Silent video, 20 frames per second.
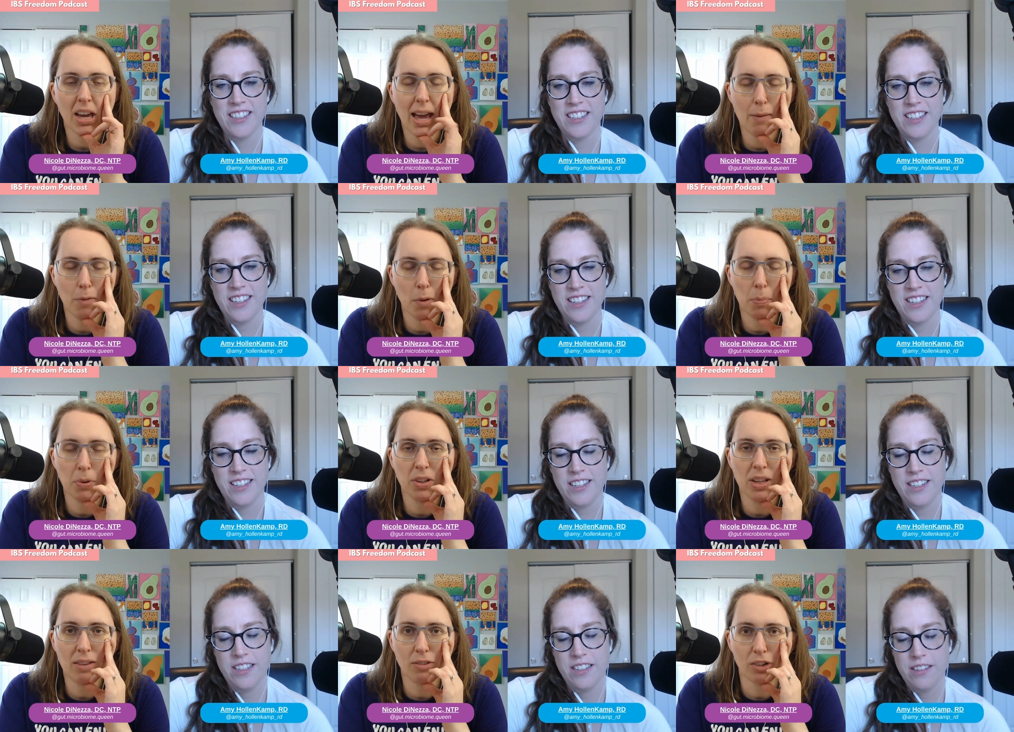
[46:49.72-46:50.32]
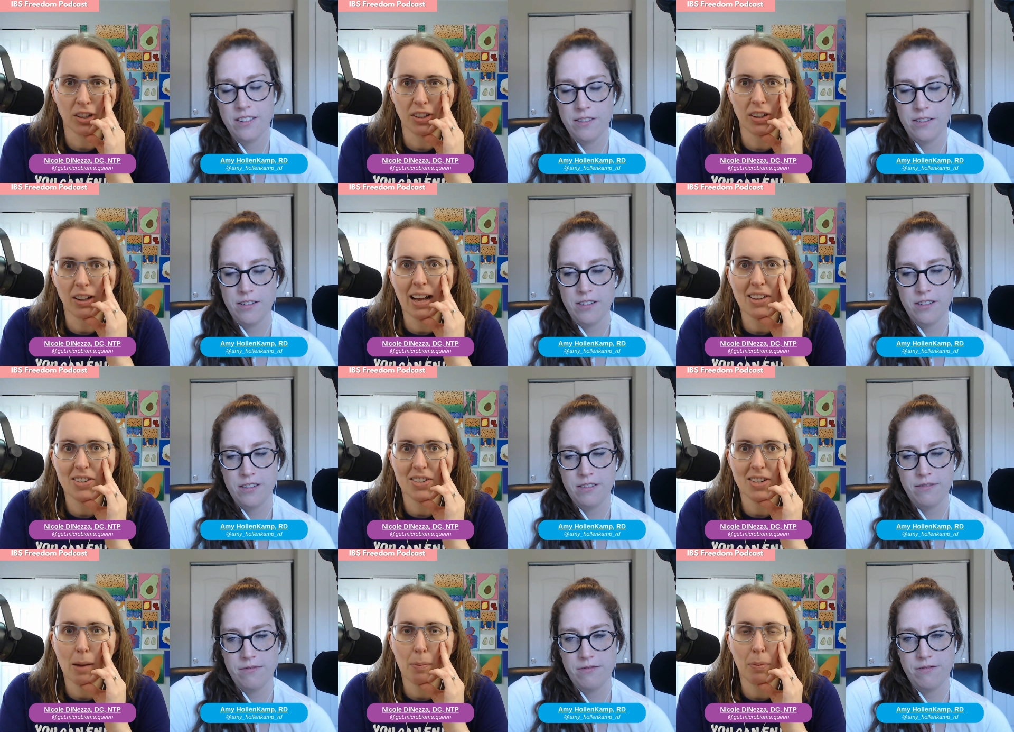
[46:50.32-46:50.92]
Speaker 1: became a believer in the
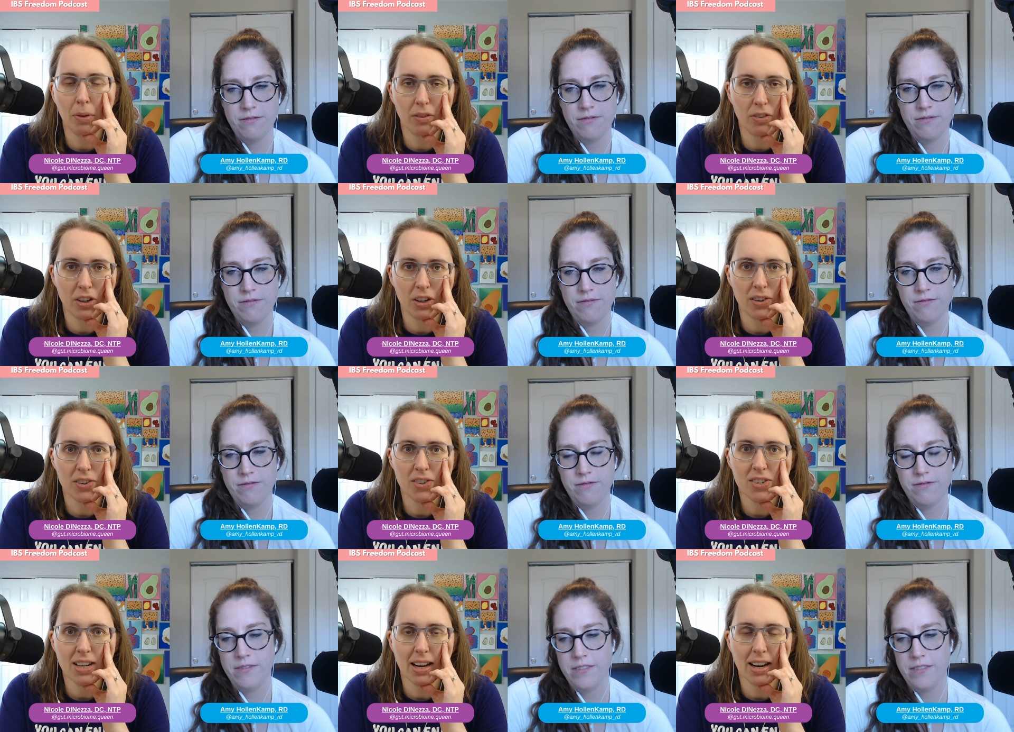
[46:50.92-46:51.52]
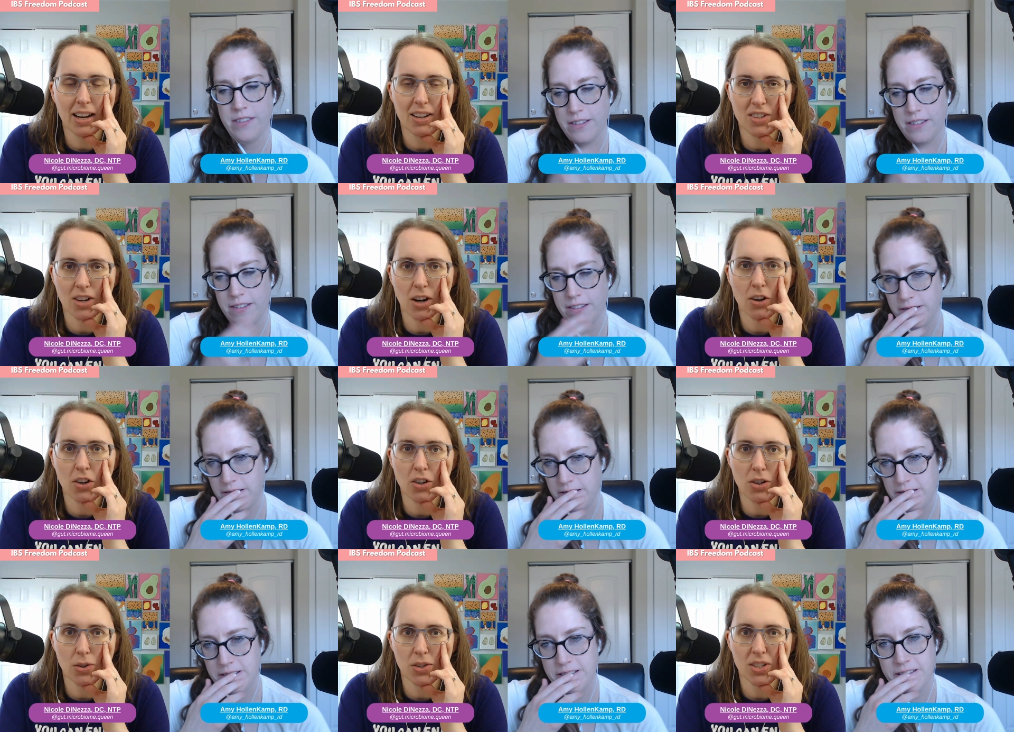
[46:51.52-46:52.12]
last couple of years, and I
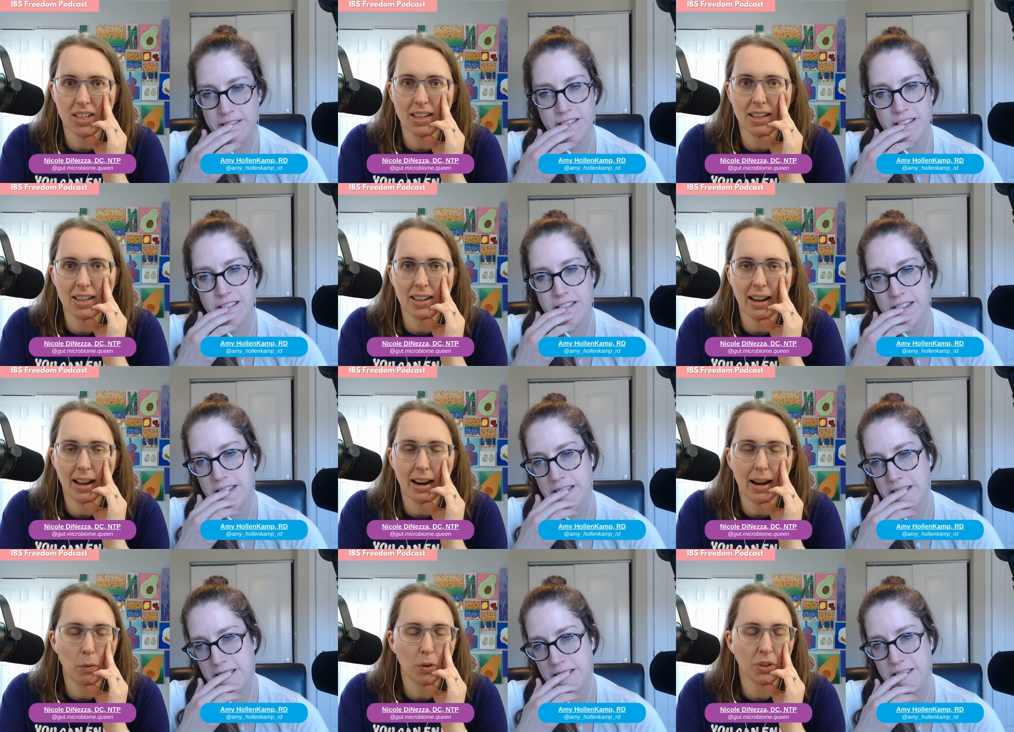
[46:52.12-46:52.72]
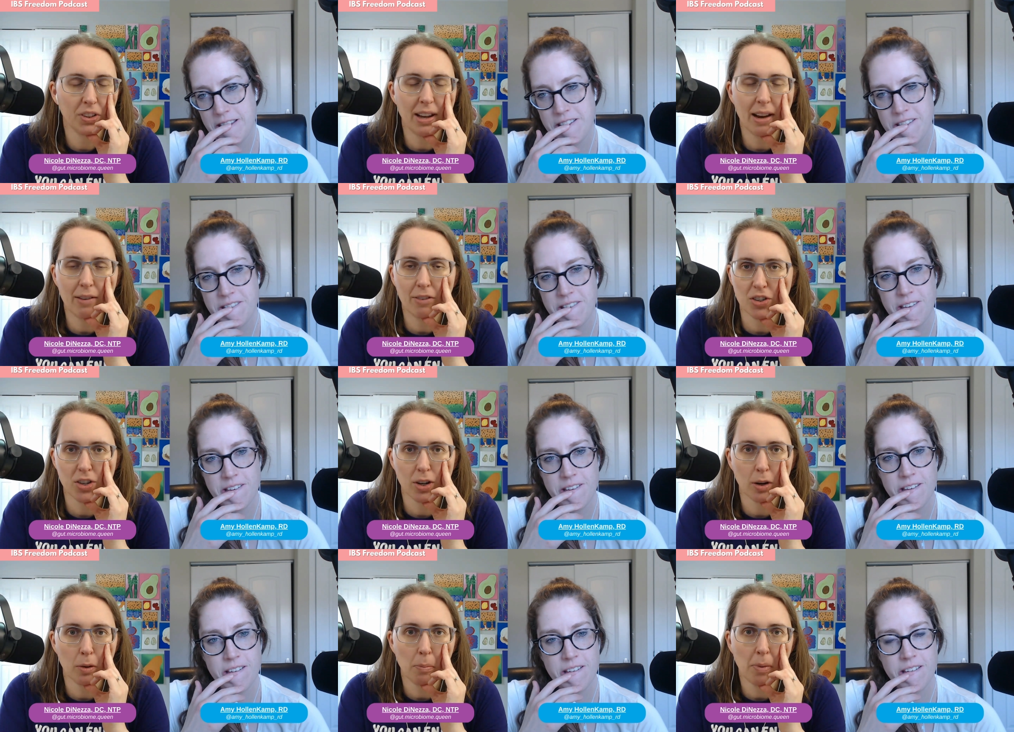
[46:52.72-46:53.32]
started using it, and I will
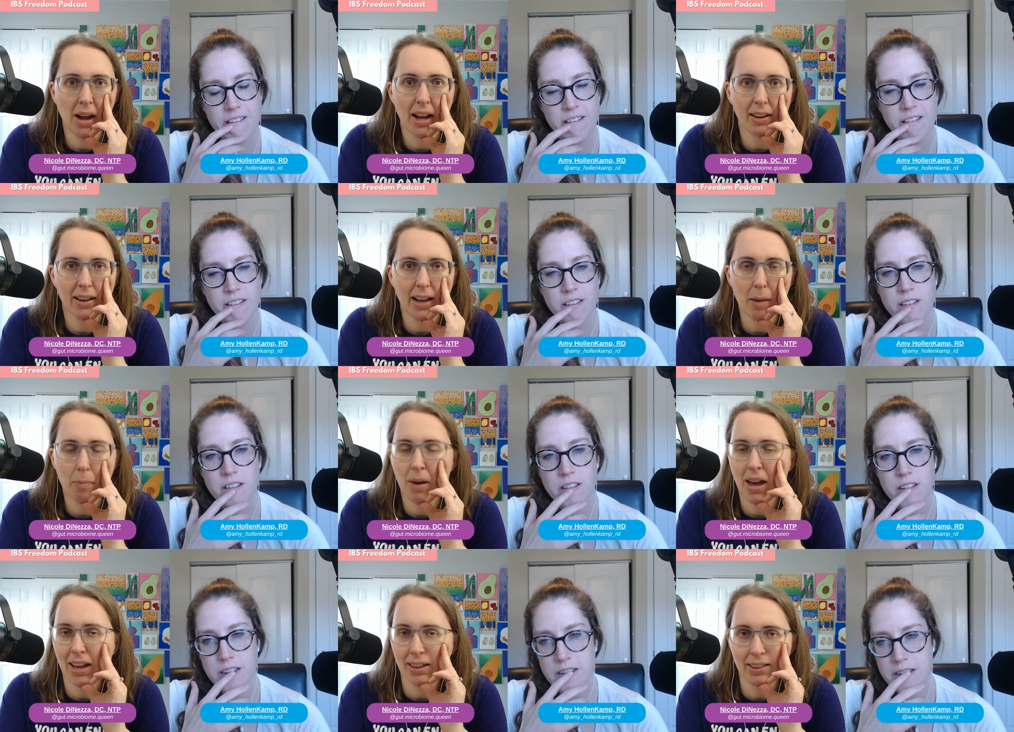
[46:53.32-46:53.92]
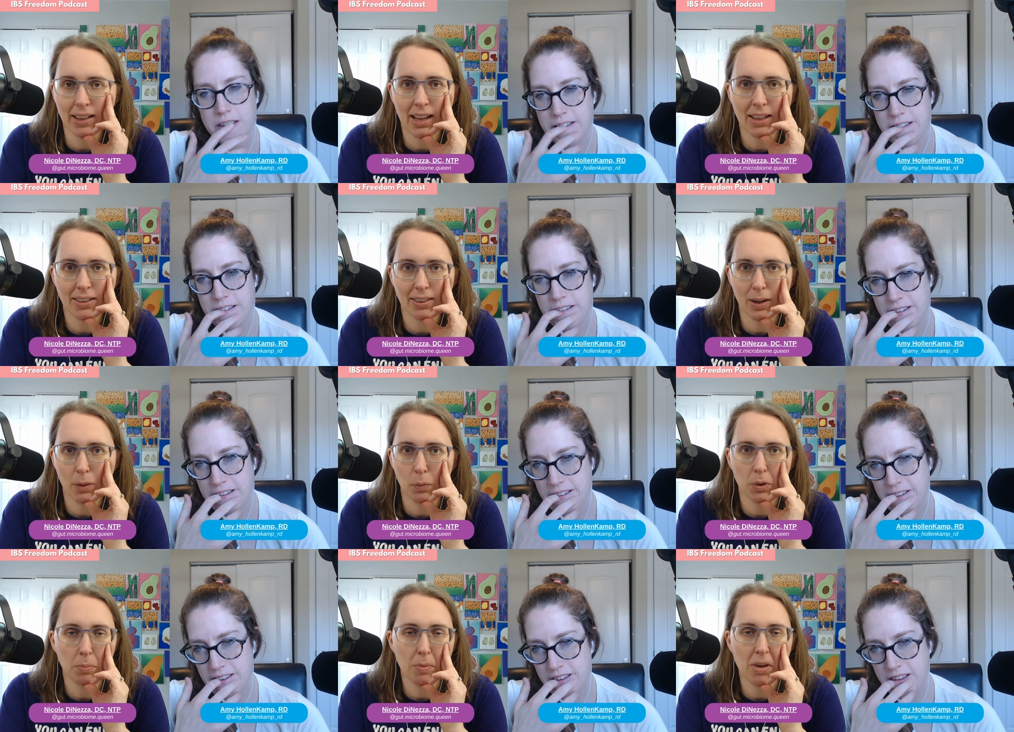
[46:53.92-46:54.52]
never turn back. I pack that
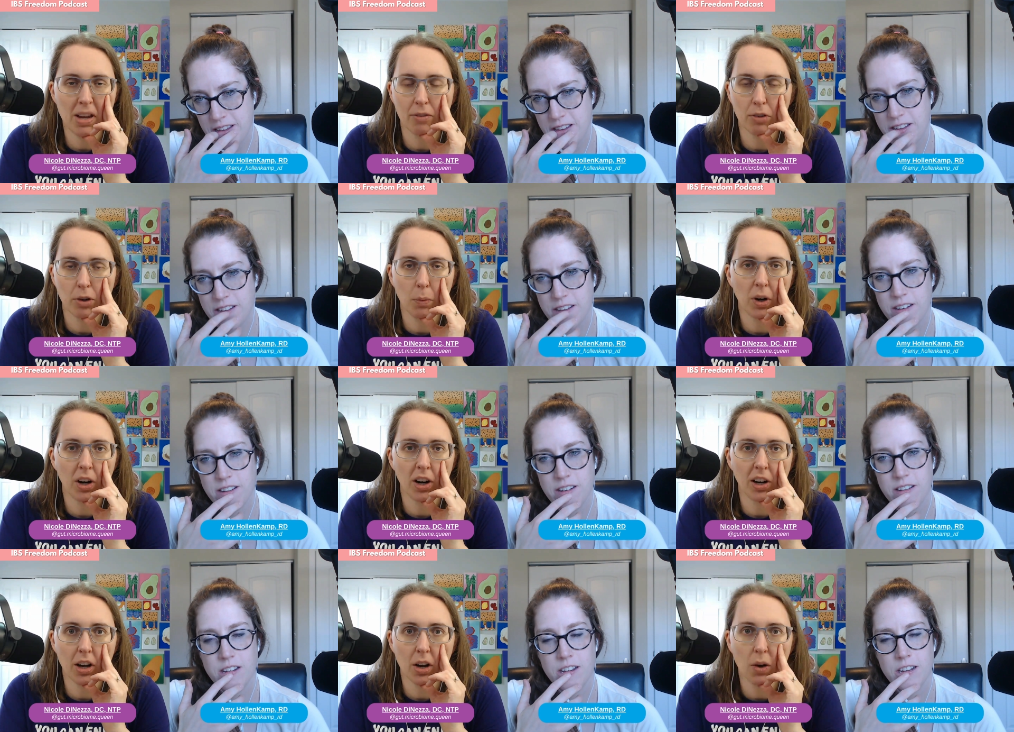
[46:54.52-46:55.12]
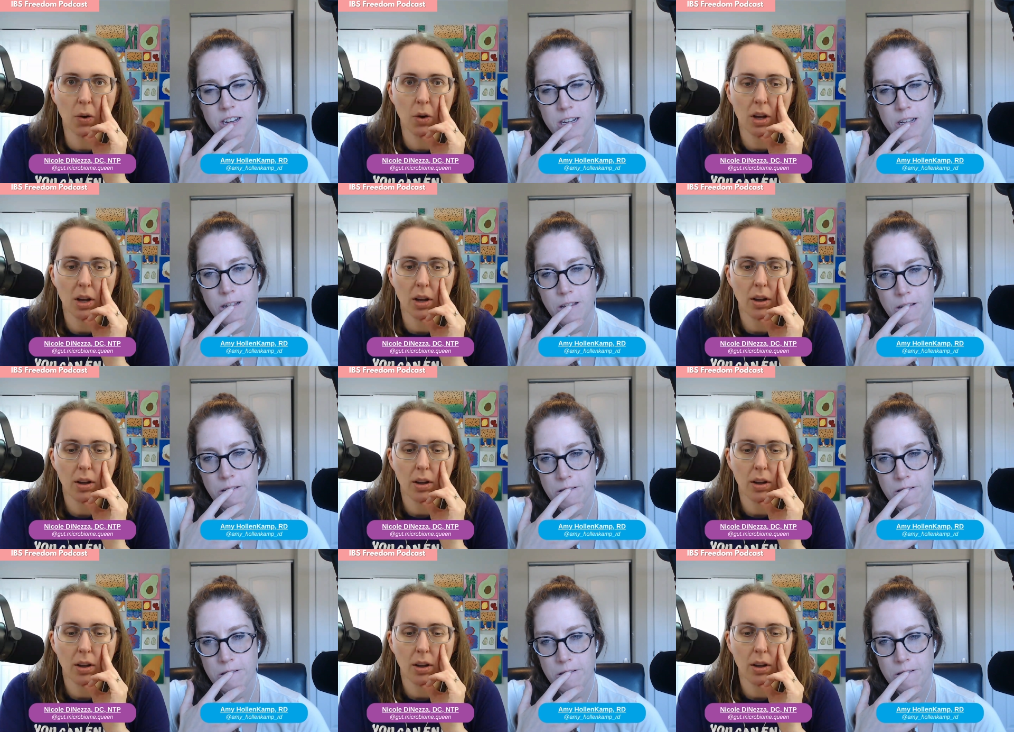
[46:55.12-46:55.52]
thing with me everywhere I go.